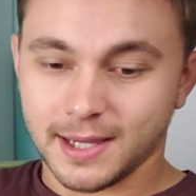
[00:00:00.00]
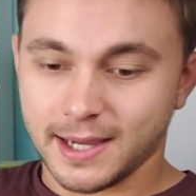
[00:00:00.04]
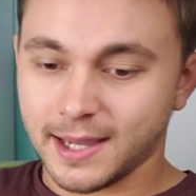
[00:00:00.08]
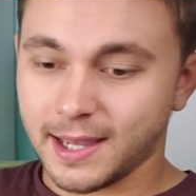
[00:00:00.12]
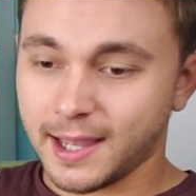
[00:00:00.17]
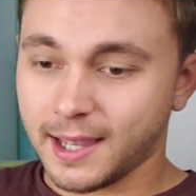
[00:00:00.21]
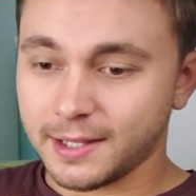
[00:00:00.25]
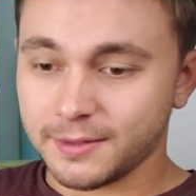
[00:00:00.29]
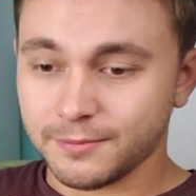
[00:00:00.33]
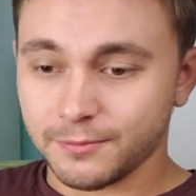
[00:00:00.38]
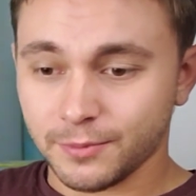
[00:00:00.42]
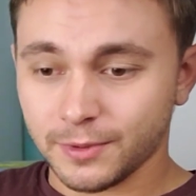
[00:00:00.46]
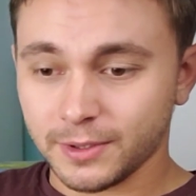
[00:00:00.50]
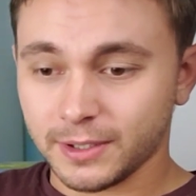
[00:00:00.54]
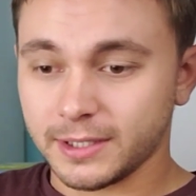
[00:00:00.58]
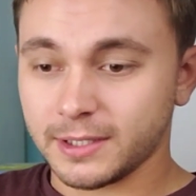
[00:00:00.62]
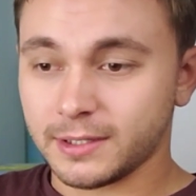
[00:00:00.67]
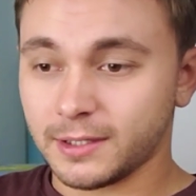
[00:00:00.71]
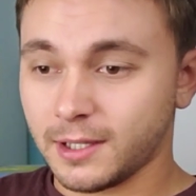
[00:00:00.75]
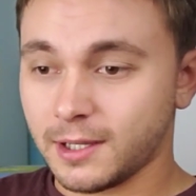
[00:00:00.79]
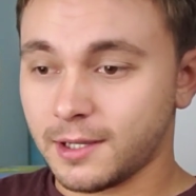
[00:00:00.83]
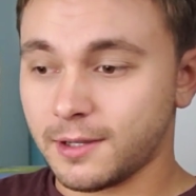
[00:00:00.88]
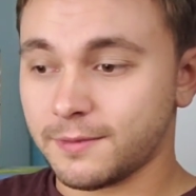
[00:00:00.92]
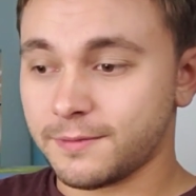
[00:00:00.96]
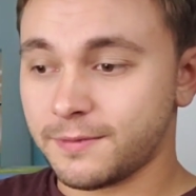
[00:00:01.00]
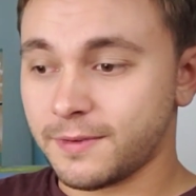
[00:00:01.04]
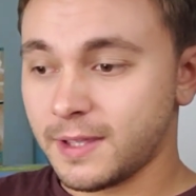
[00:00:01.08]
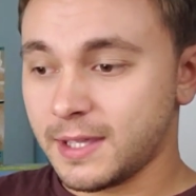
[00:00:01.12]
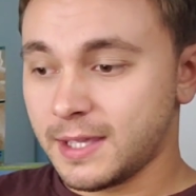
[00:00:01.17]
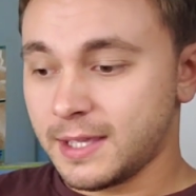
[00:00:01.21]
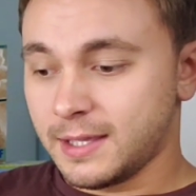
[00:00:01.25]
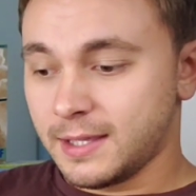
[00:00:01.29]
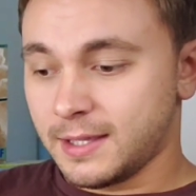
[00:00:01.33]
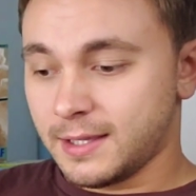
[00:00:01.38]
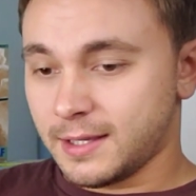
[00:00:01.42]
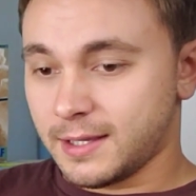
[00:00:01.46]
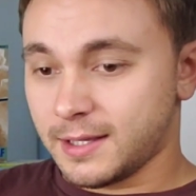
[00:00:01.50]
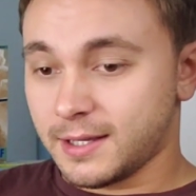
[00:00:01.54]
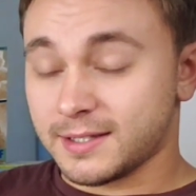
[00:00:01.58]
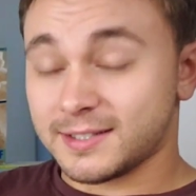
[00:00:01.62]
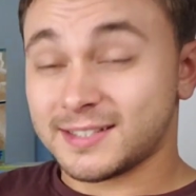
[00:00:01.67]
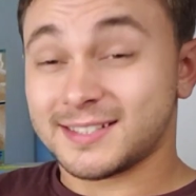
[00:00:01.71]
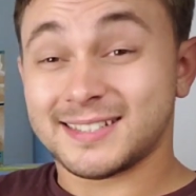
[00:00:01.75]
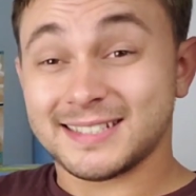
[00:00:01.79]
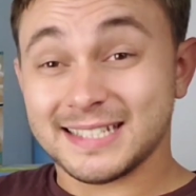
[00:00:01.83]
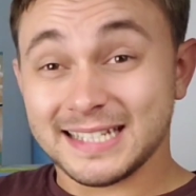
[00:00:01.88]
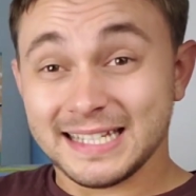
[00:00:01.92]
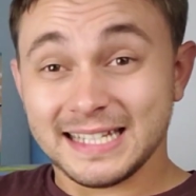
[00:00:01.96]
I really love
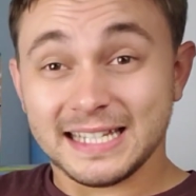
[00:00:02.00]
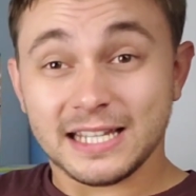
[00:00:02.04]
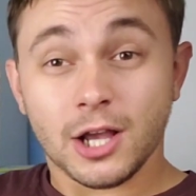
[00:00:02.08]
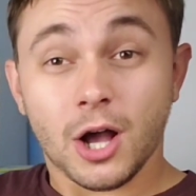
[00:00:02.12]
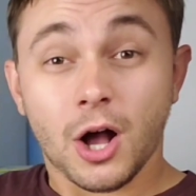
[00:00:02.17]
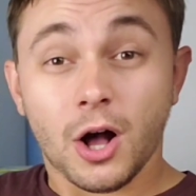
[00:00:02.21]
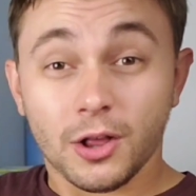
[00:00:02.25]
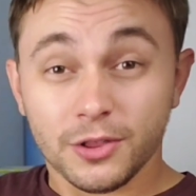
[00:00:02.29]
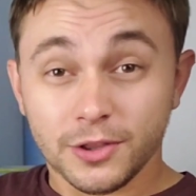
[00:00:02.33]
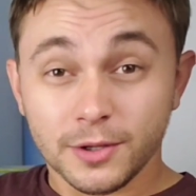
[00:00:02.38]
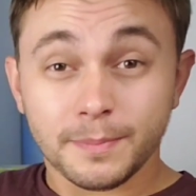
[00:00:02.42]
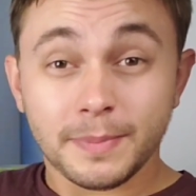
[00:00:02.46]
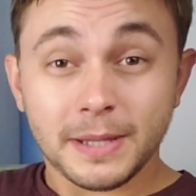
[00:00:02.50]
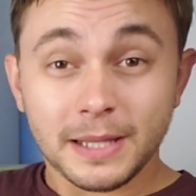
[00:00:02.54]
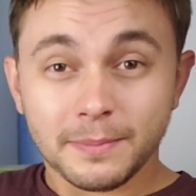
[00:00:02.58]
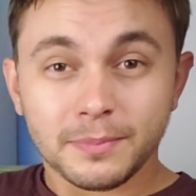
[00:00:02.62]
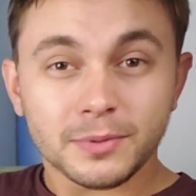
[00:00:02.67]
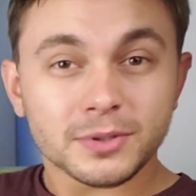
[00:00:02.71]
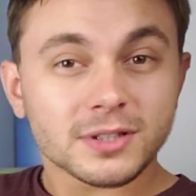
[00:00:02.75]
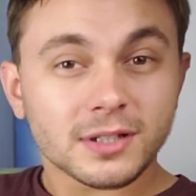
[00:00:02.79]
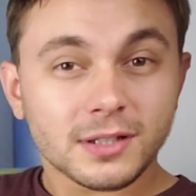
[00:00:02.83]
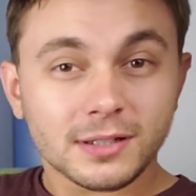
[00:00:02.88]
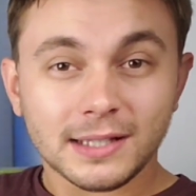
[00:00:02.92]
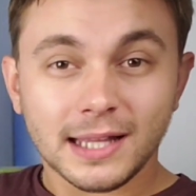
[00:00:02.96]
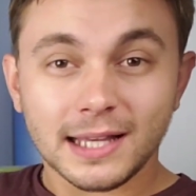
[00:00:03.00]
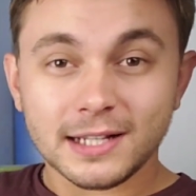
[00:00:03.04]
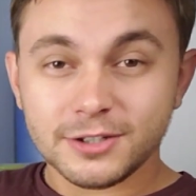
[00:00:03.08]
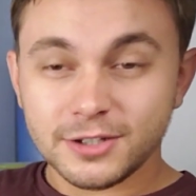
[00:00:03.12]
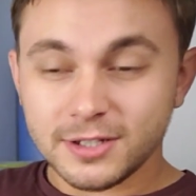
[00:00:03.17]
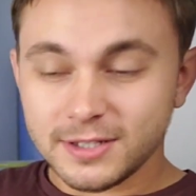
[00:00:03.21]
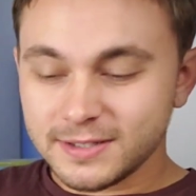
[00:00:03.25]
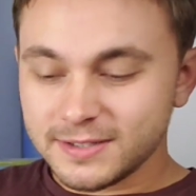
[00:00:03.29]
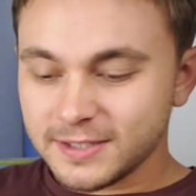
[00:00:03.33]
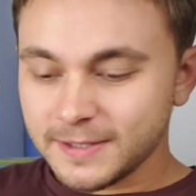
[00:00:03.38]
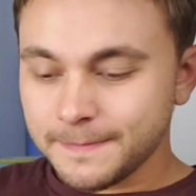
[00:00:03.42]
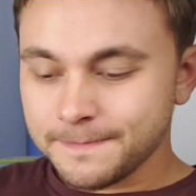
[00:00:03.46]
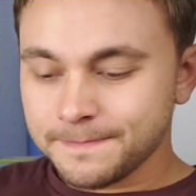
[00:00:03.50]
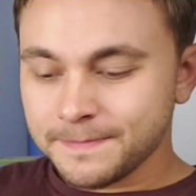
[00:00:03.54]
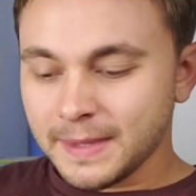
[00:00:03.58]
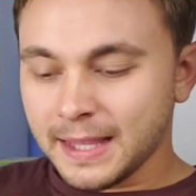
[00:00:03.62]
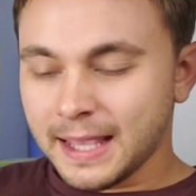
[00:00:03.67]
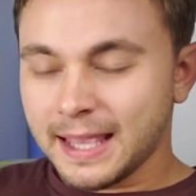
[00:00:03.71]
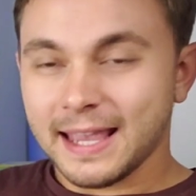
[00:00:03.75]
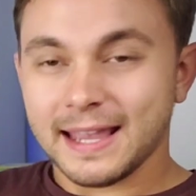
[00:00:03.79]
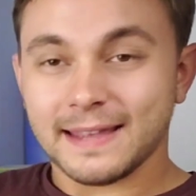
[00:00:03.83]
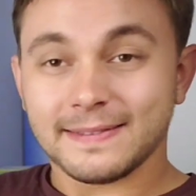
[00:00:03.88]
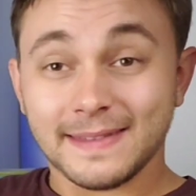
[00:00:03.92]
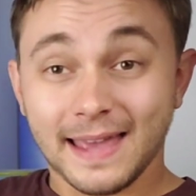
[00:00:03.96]
seeing other people's collections,
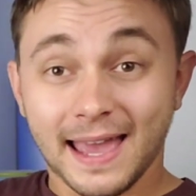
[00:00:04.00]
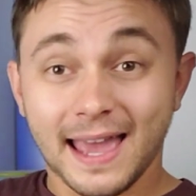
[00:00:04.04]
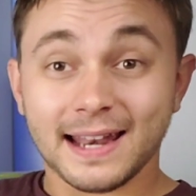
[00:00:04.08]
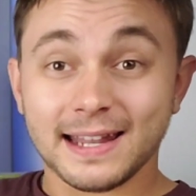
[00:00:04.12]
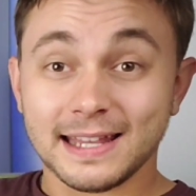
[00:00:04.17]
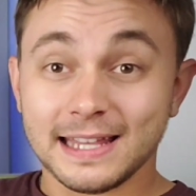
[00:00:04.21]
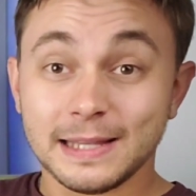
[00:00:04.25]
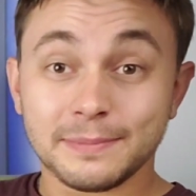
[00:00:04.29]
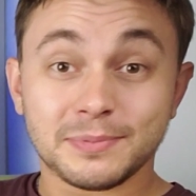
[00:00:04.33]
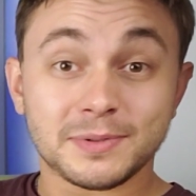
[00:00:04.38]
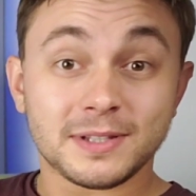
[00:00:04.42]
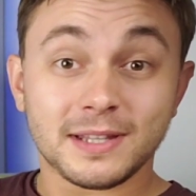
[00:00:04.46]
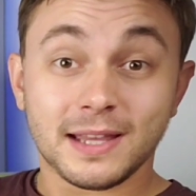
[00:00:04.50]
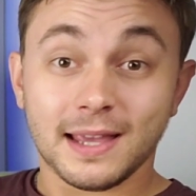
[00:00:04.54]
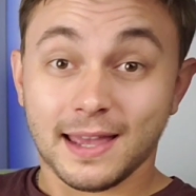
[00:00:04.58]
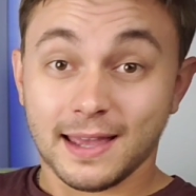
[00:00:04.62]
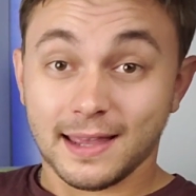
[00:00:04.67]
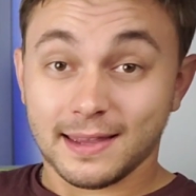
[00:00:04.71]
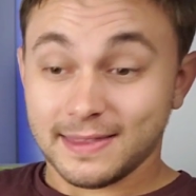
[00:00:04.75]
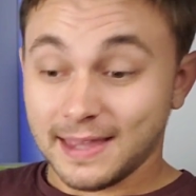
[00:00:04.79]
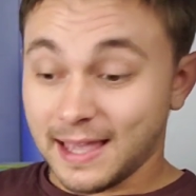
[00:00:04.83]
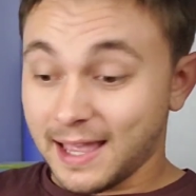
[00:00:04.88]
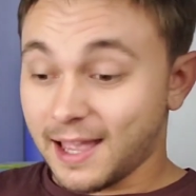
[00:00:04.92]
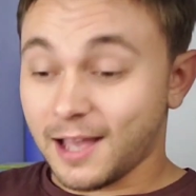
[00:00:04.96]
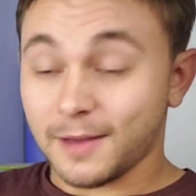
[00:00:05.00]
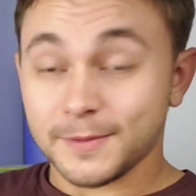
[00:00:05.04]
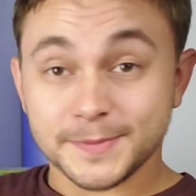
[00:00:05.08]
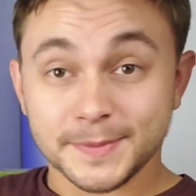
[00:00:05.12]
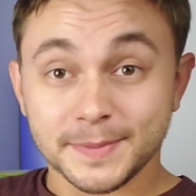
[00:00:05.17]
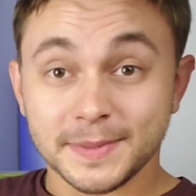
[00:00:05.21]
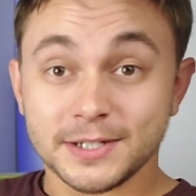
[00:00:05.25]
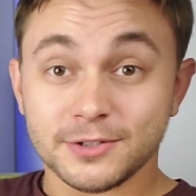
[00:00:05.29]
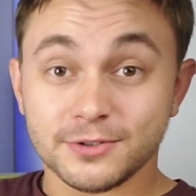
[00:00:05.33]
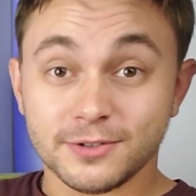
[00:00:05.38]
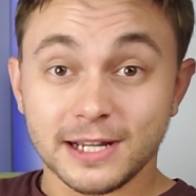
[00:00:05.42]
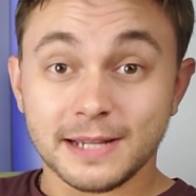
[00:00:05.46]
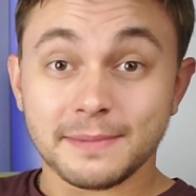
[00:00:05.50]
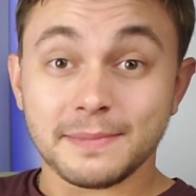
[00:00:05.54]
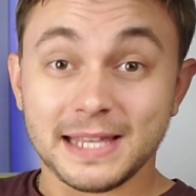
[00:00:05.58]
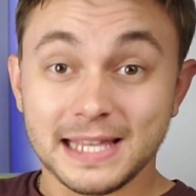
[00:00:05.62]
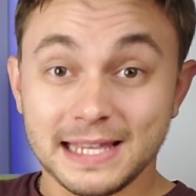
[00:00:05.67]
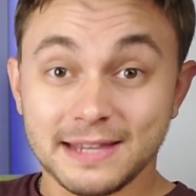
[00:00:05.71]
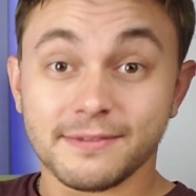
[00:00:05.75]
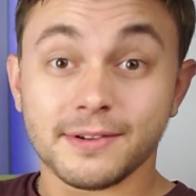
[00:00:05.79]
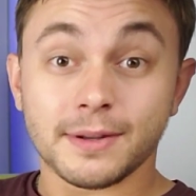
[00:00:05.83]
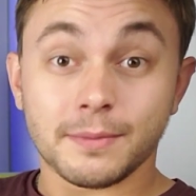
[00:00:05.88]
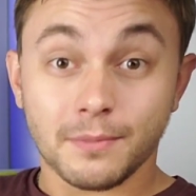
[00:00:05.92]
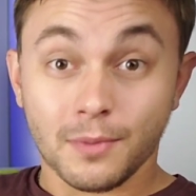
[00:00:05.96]
and that helps me dream
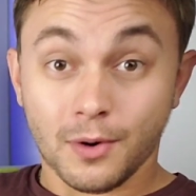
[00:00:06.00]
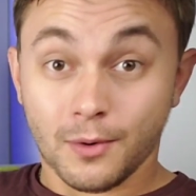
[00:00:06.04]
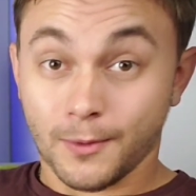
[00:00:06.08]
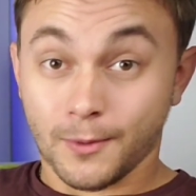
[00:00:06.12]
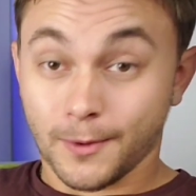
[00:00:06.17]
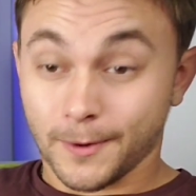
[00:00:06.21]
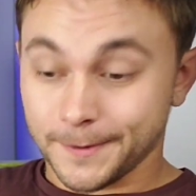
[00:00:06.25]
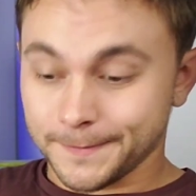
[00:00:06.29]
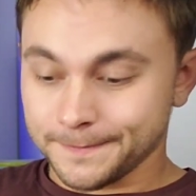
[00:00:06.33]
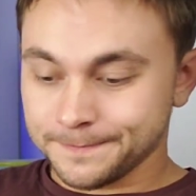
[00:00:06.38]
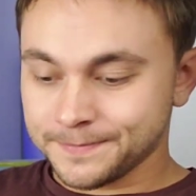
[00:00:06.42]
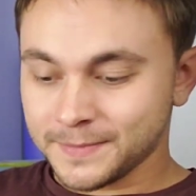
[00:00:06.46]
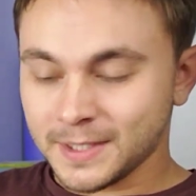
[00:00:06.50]
even more.